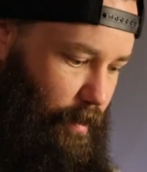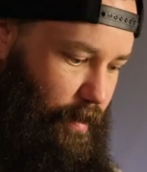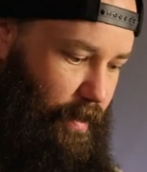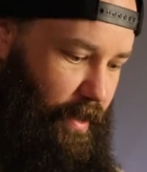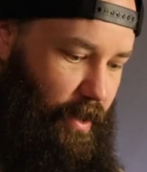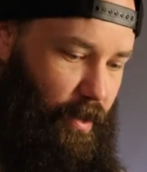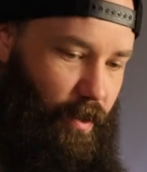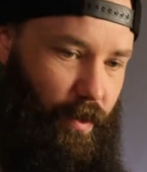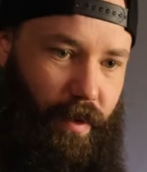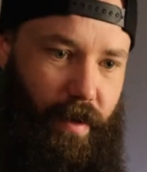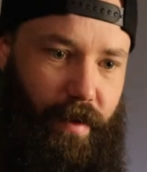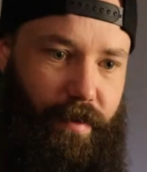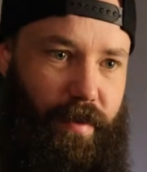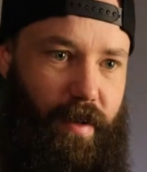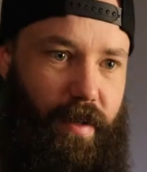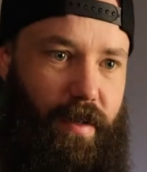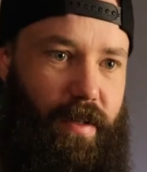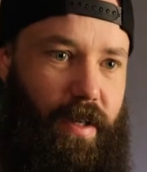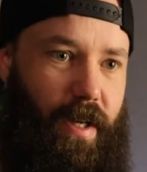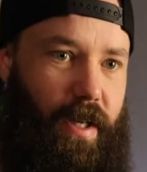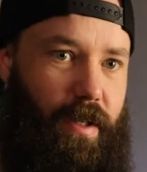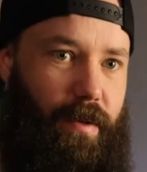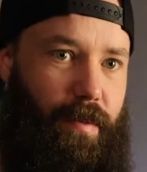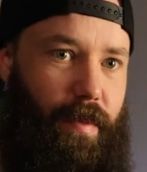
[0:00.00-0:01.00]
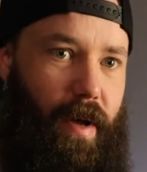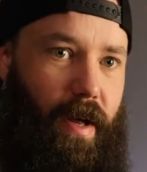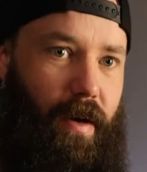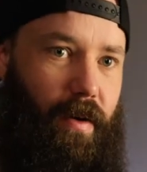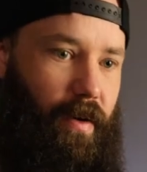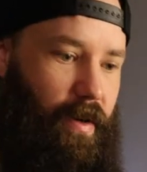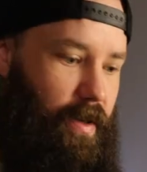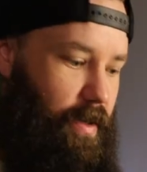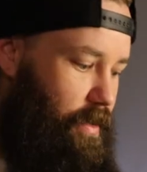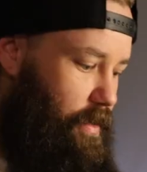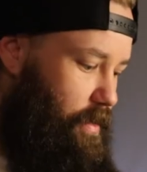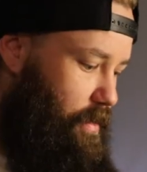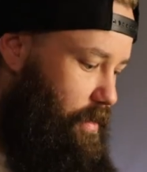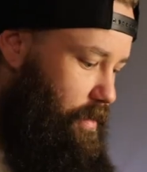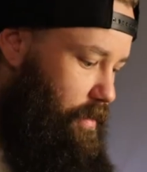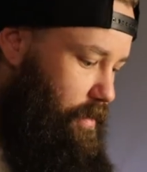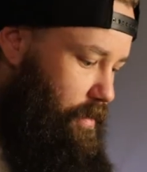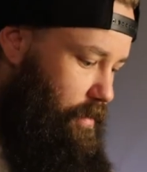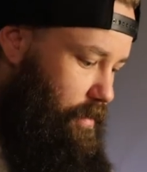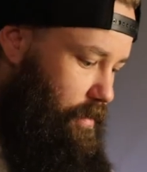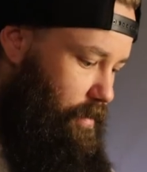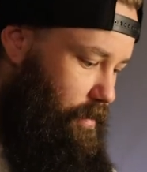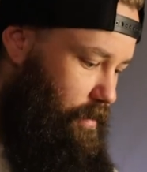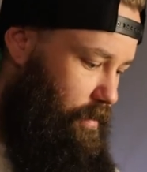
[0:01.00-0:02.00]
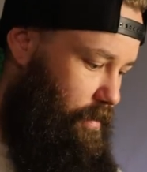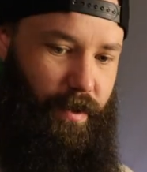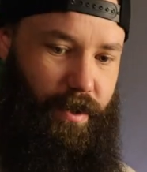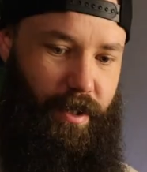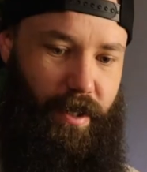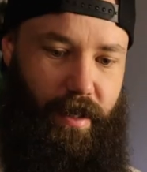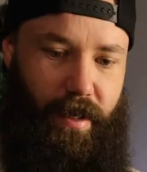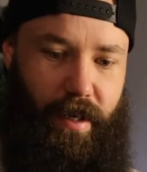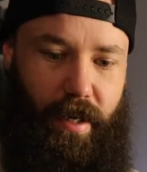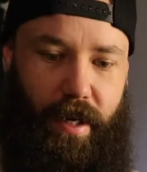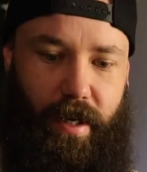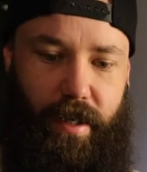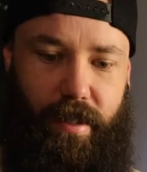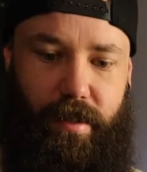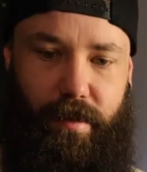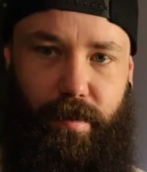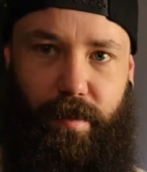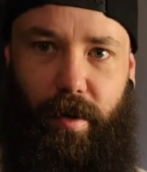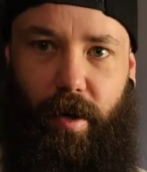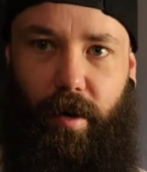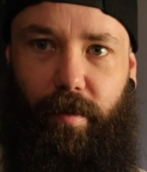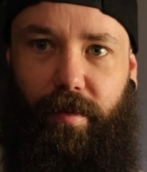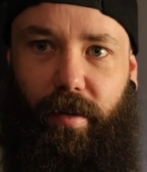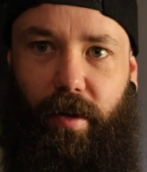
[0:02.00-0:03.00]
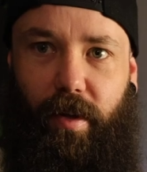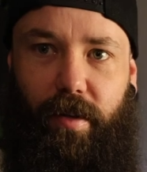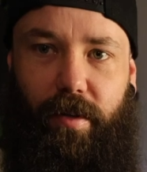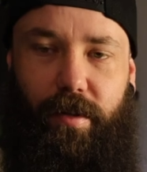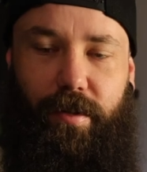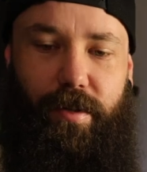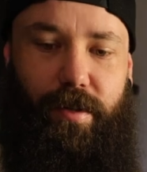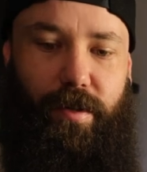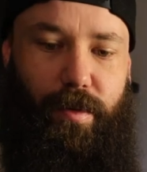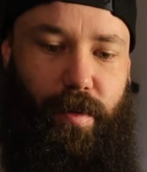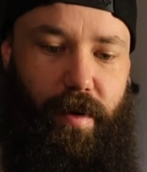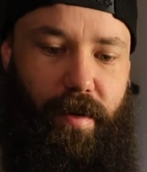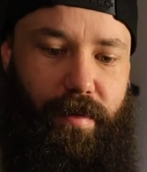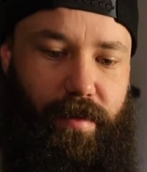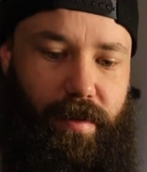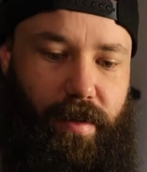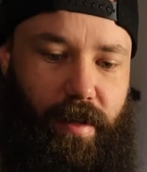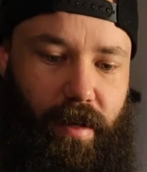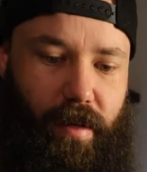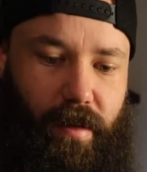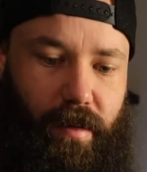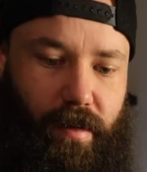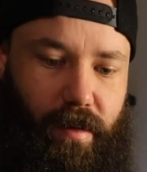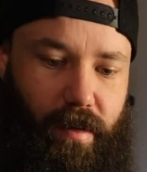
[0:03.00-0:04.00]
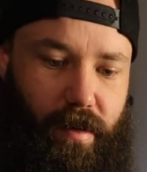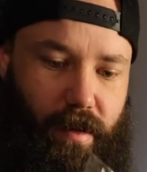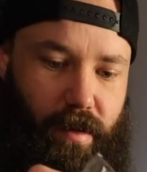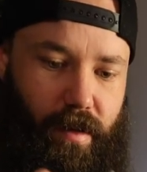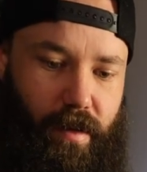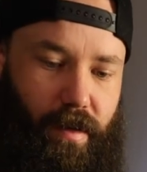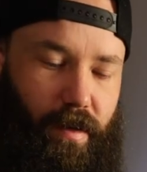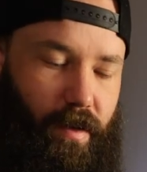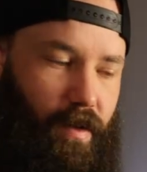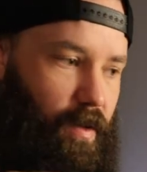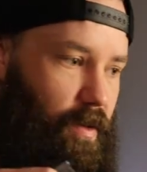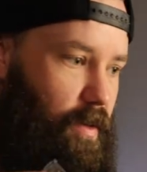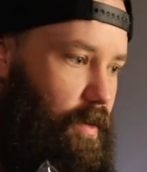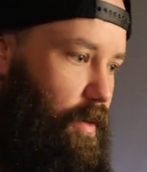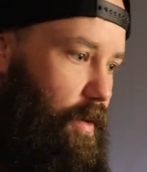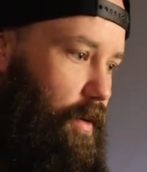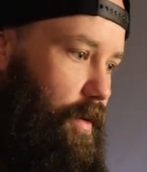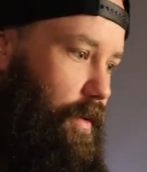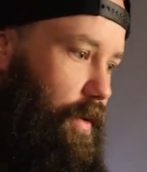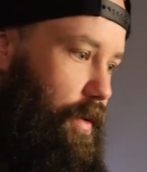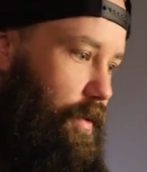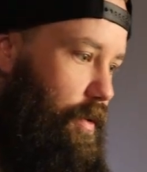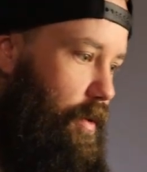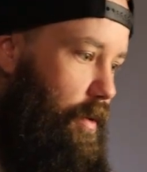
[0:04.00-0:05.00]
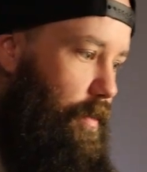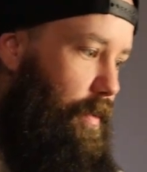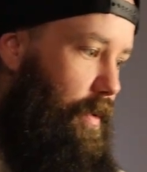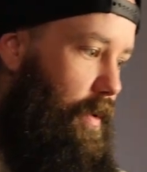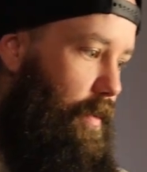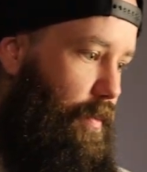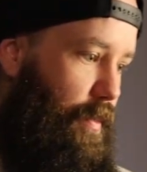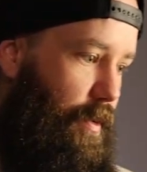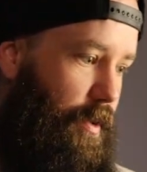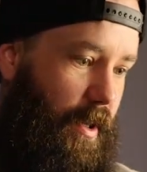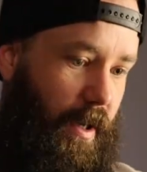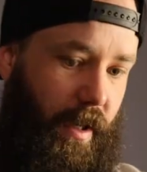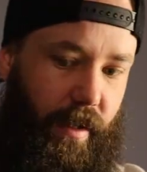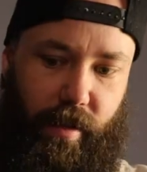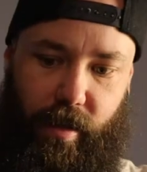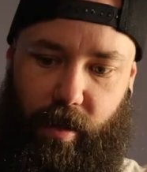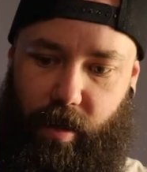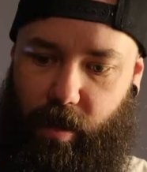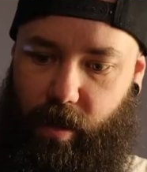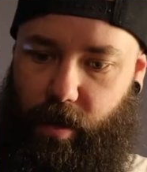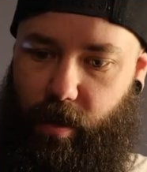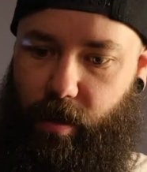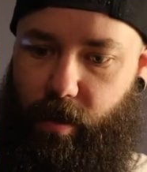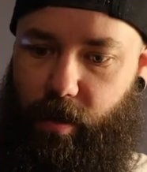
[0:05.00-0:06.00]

I'll be annoyed if this needs batteries, which it does, but hopefully I can just do everything on the top of the projector here.